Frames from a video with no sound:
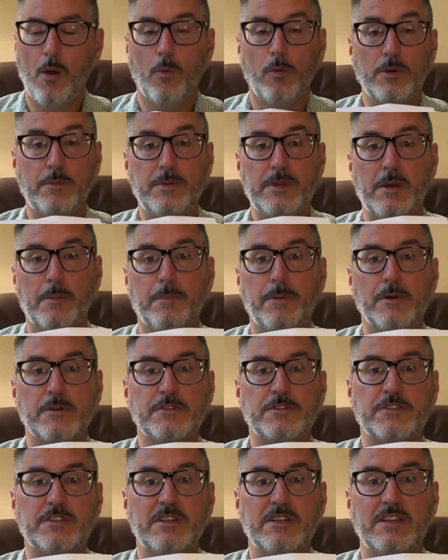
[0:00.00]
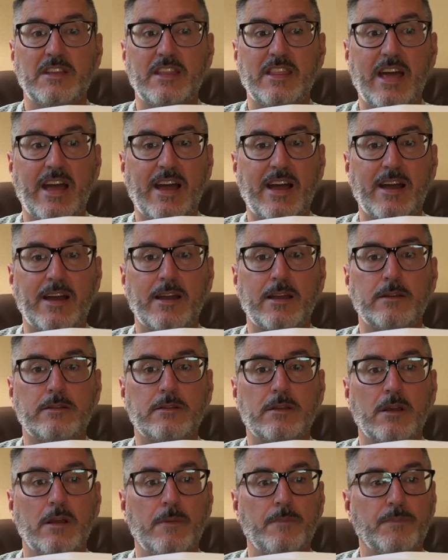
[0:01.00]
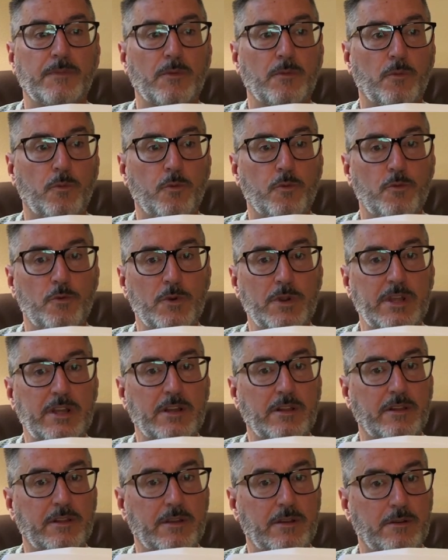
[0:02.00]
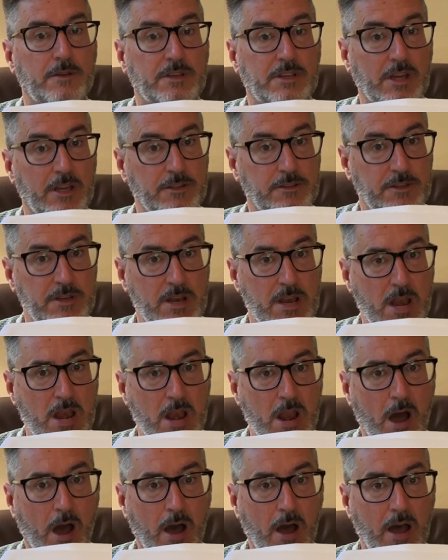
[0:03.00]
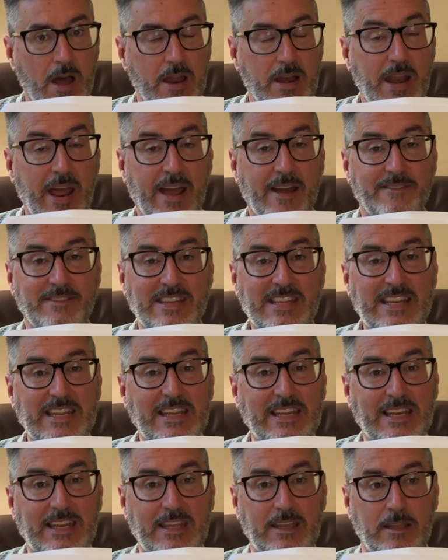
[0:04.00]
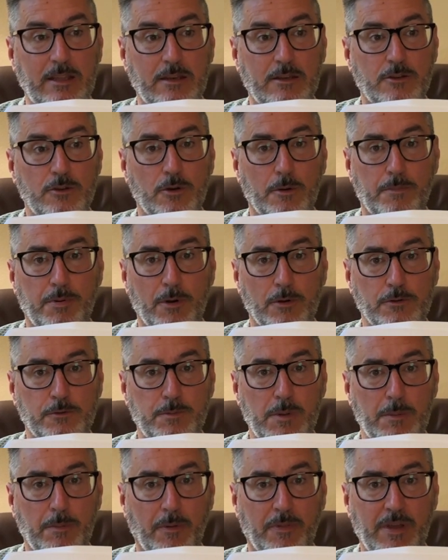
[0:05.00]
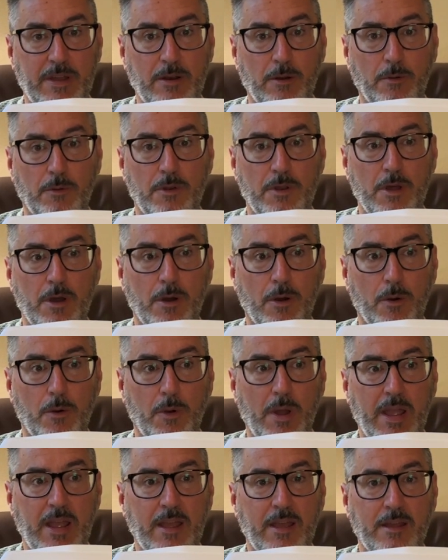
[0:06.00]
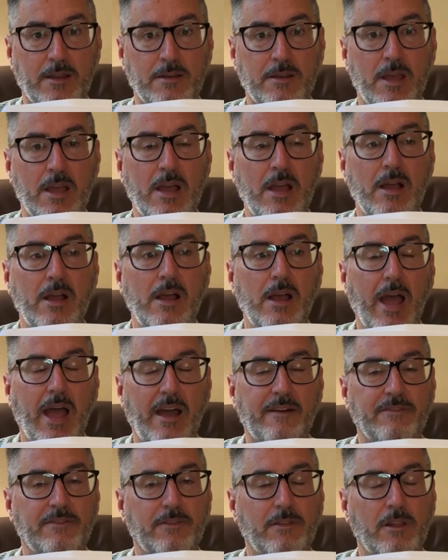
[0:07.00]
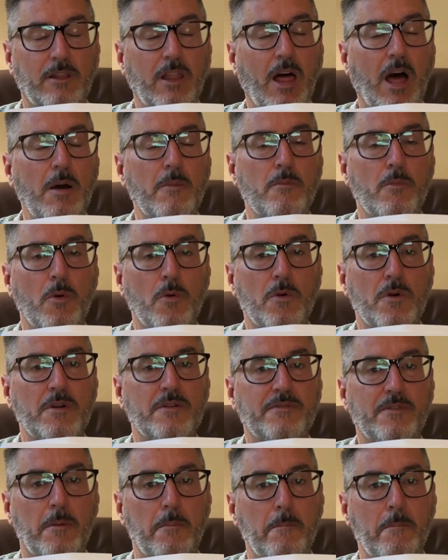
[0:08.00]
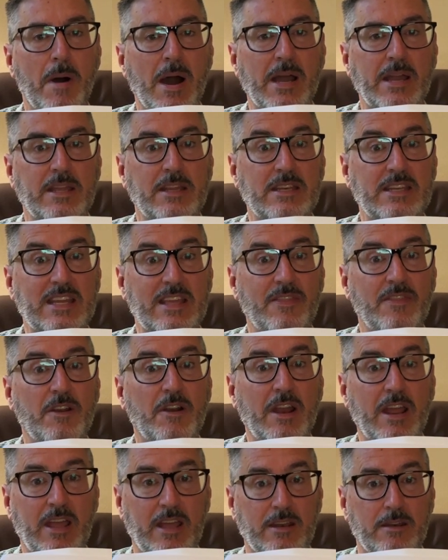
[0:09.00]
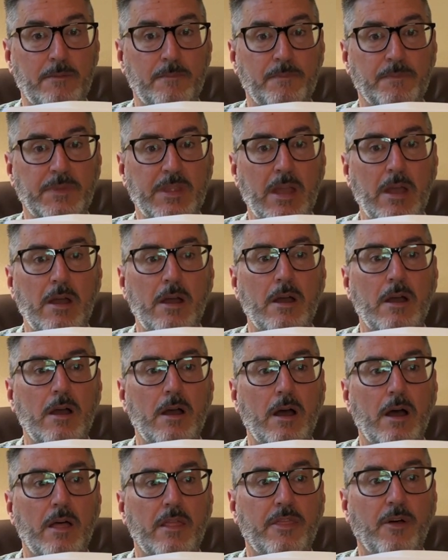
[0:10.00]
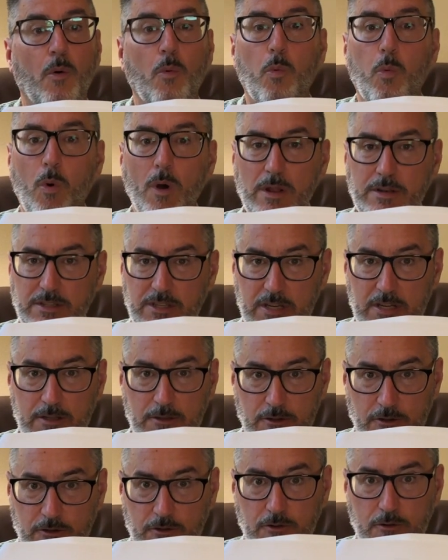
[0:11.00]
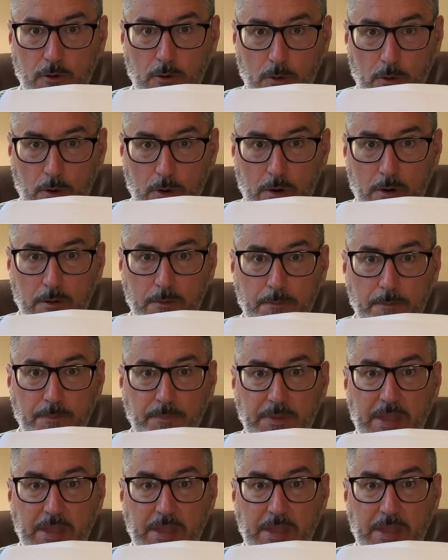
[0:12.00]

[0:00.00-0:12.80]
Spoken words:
would be a person that really does not have any need to approach people they don't know and have a lot more of a mind in their head. The wanted score